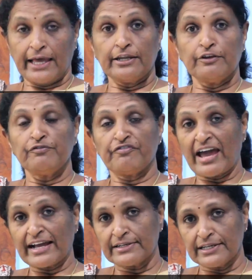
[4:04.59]
And in
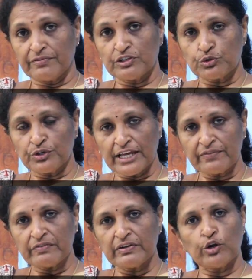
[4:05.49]
fact, even
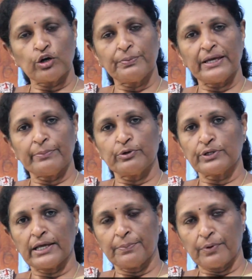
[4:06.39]
today we will not be
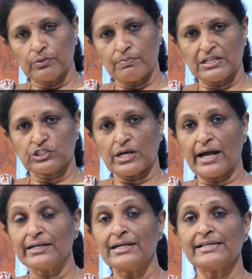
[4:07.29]
able to help out much
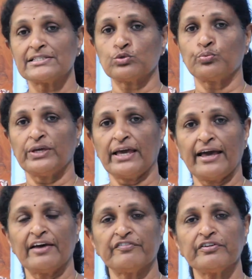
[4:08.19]
unless we
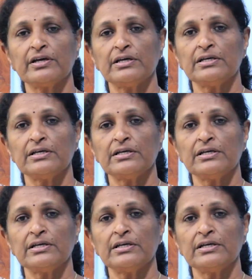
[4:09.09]
have